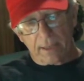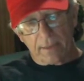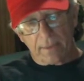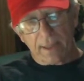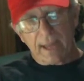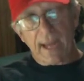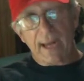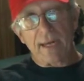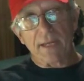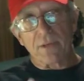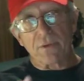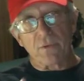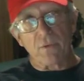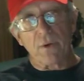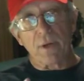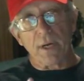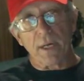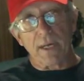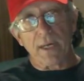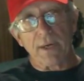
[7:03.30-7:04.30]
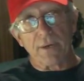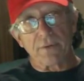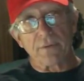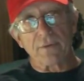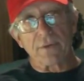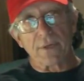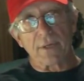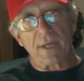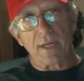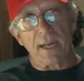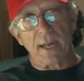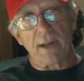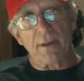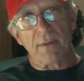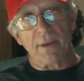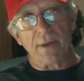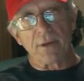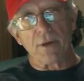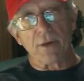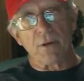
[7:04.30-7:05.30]
that is really interesting how
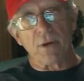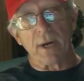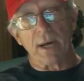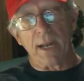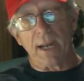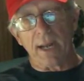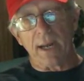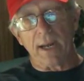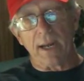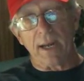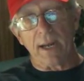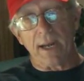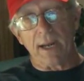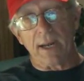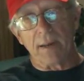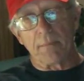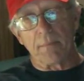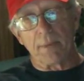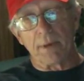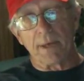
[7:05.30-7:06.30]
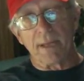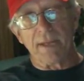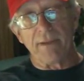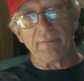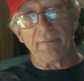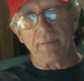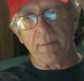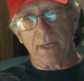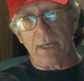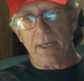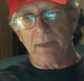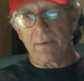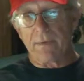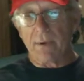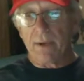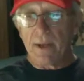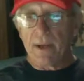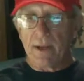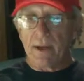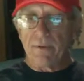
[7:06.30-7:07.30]
they do it, and believe me,
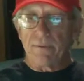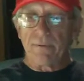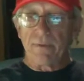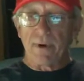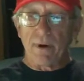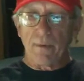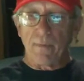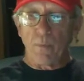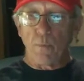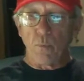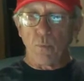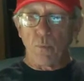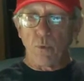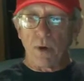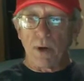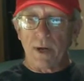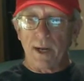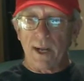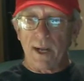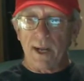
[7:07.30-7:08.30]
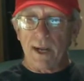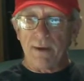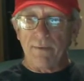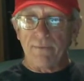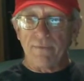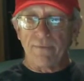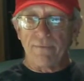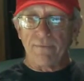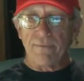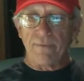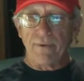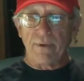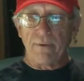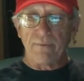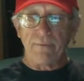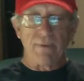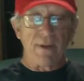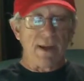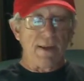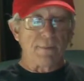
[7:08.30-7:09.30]
from what I've
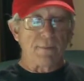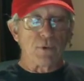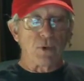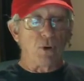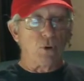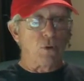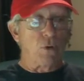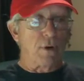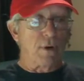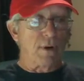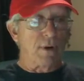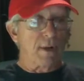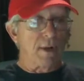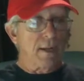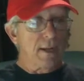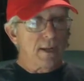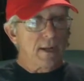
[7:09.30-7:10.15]
vaped on,